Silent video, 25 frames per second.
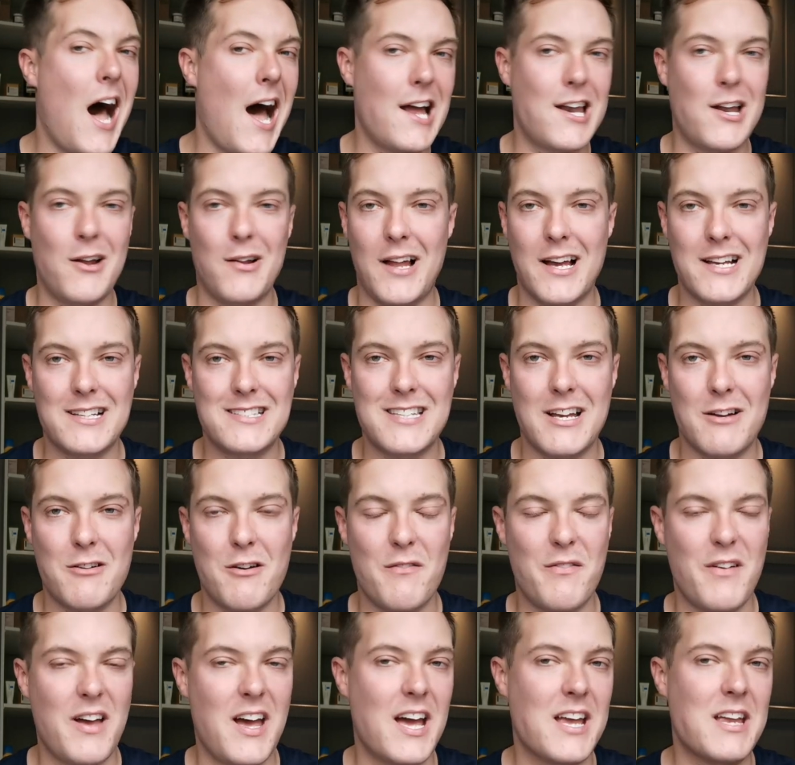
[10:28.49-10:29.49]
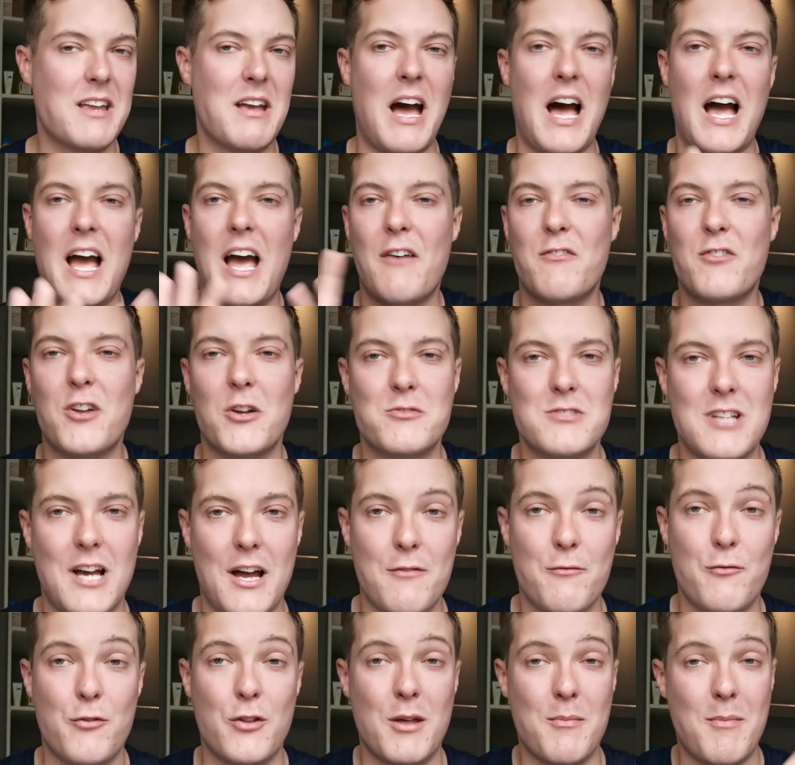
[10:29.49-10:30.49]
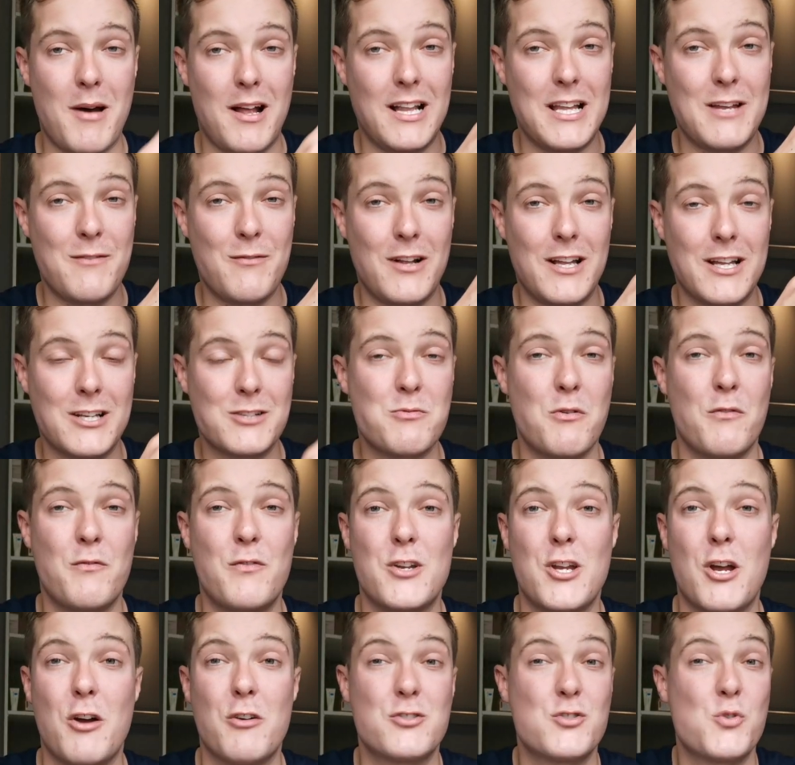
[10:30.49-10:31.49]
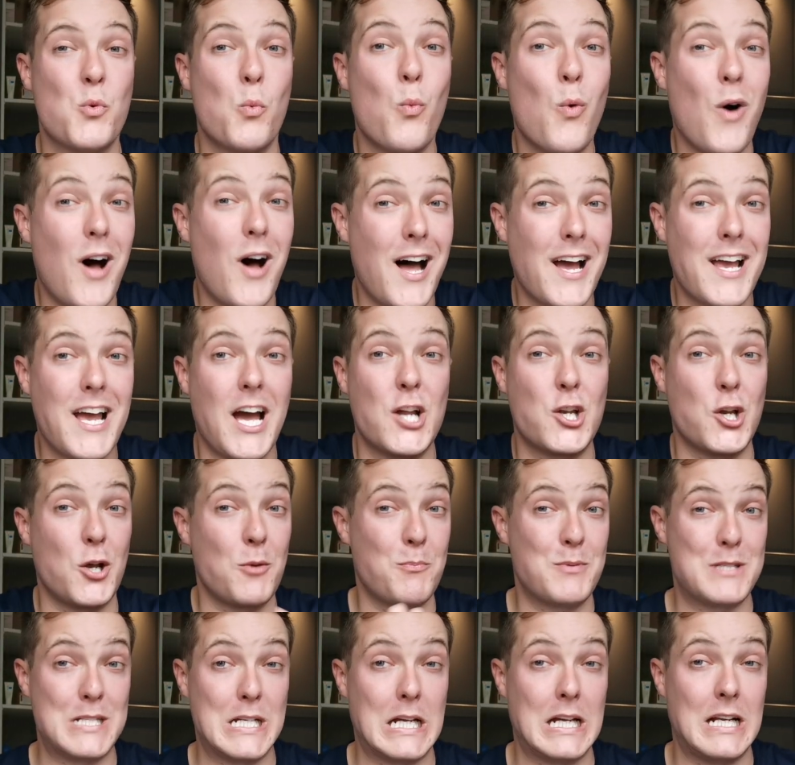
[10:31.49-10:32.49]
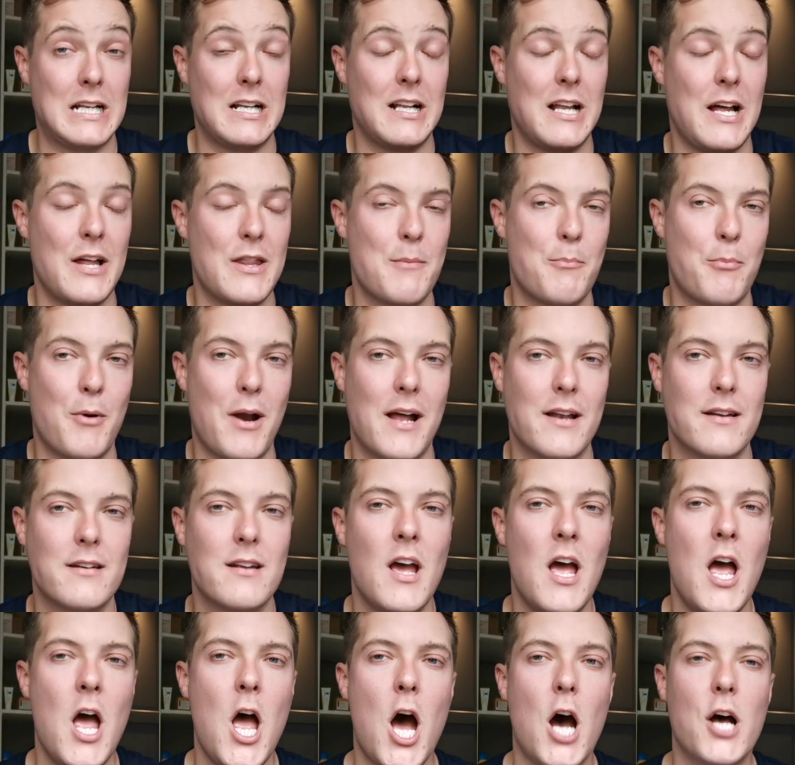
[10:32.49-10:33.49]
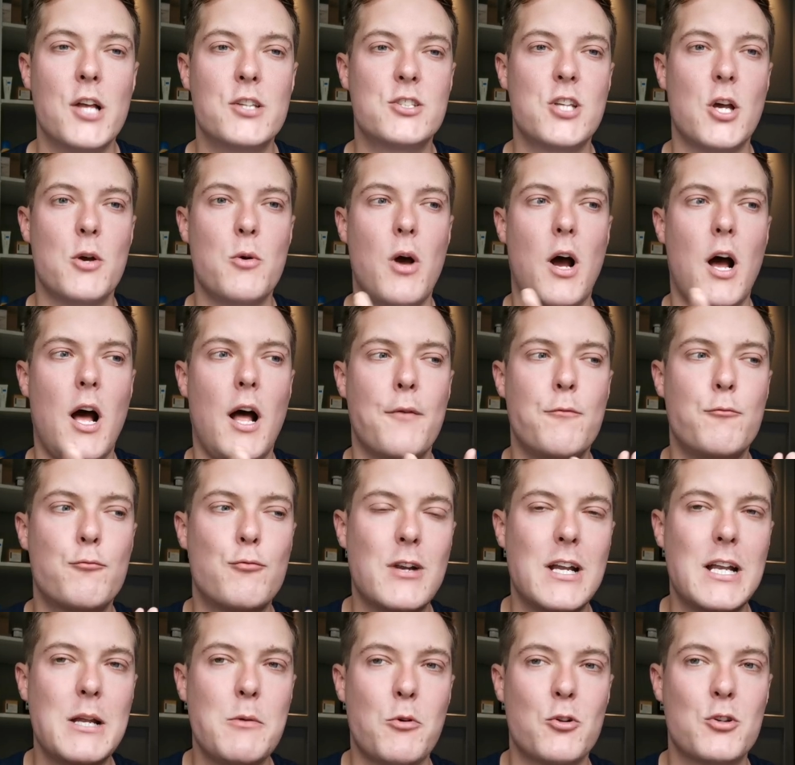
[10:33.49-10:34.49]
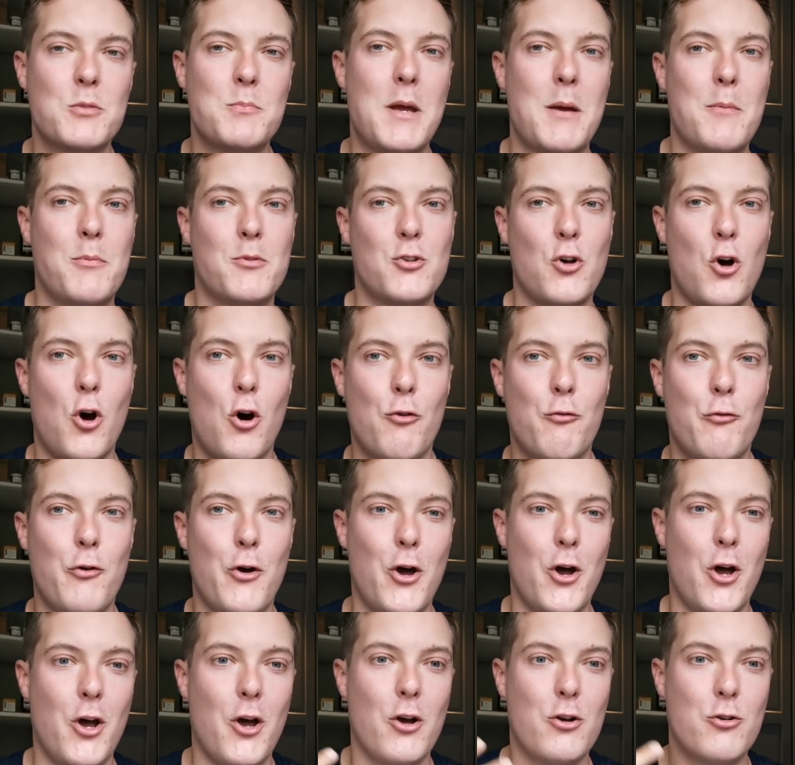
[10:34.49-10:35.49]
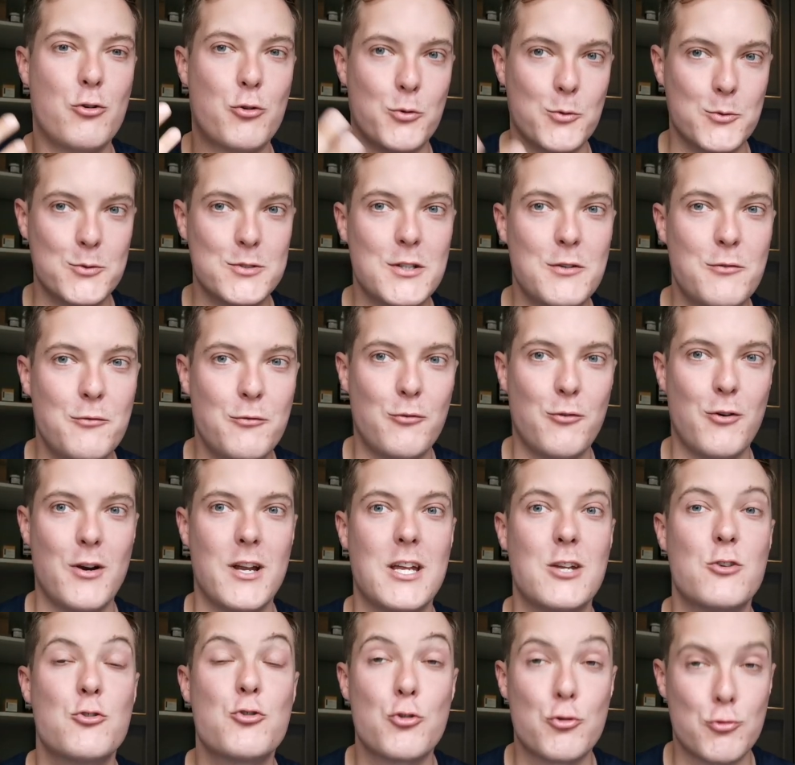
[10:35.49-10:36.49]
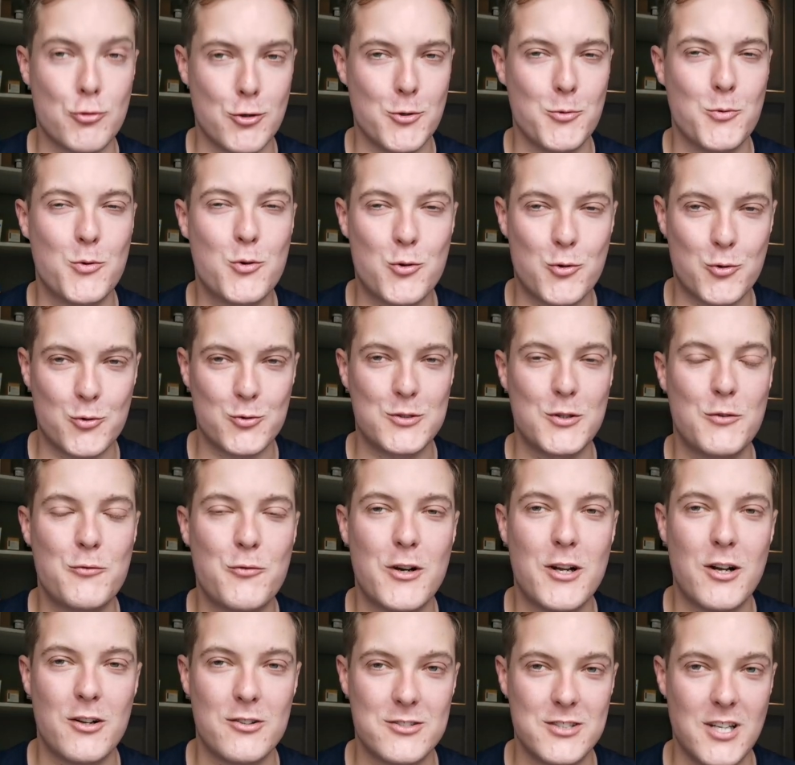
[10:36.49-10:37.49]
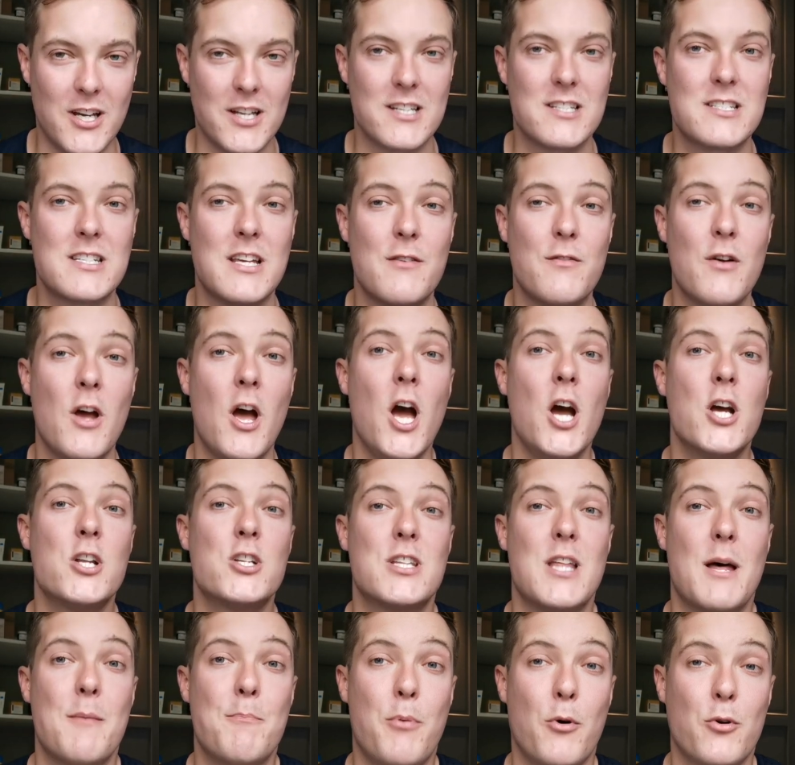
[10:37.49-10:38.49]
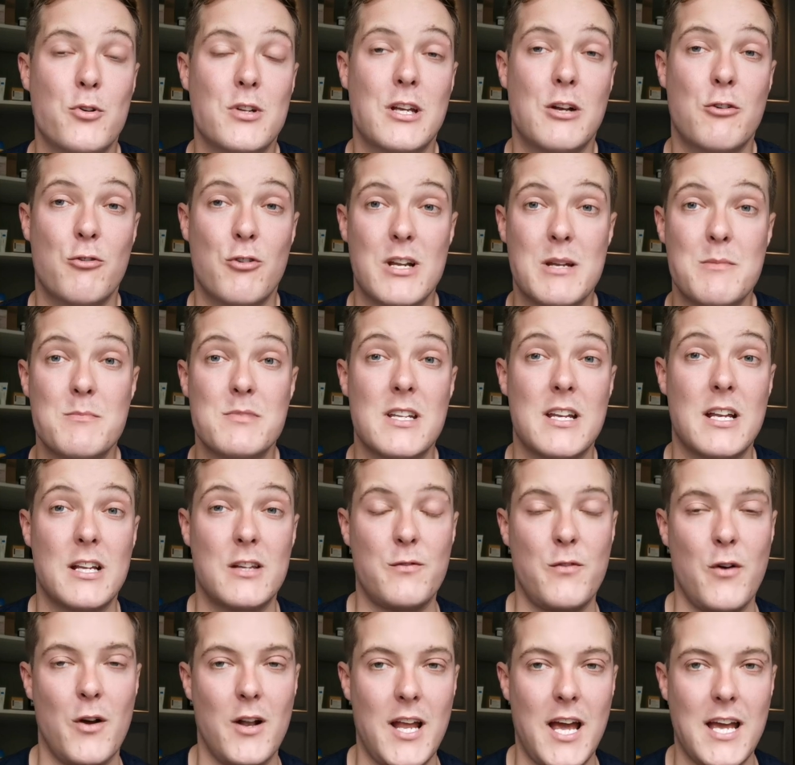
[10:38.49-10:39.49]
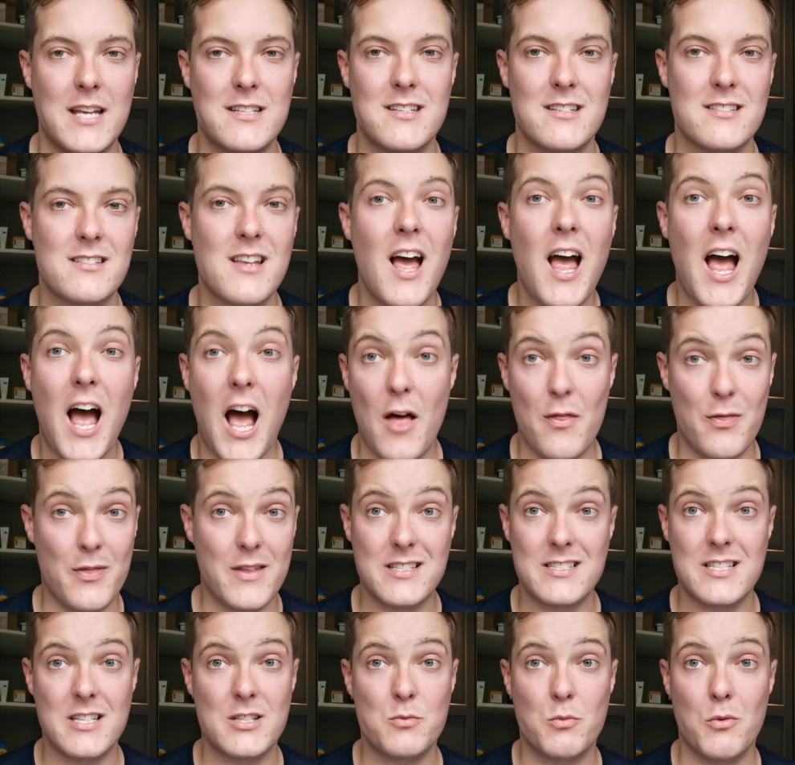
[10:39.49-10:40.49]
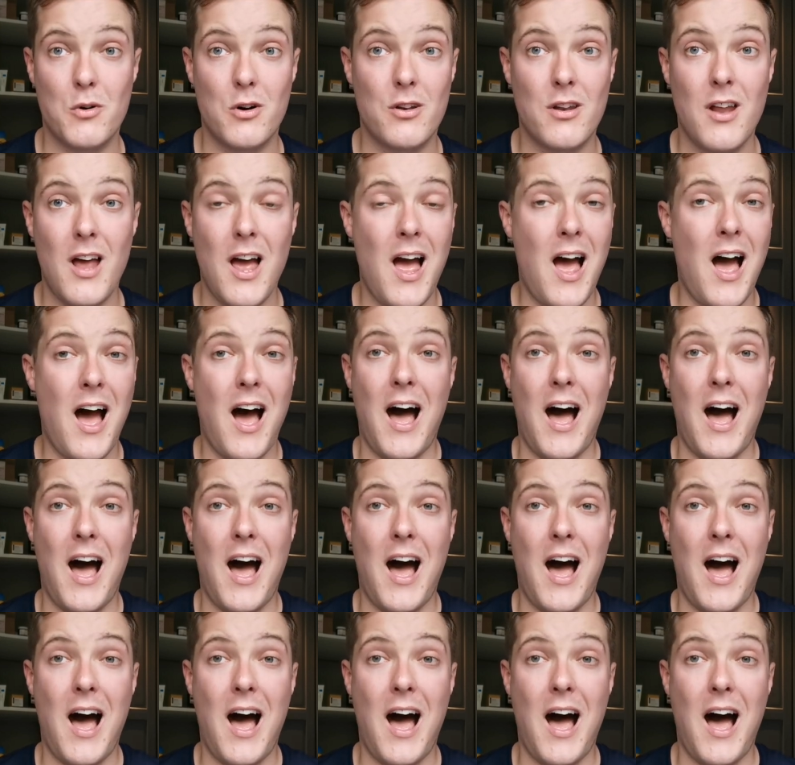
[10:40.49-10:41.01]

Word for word: I don't like CeraVe. I have no time for them. I'll leave a link to a video as to why I don't particularly like the brand. And so I really want to be able to offer a cruelty-free, true cruelty-free alternative to their body creams and exfoliators, and this is one.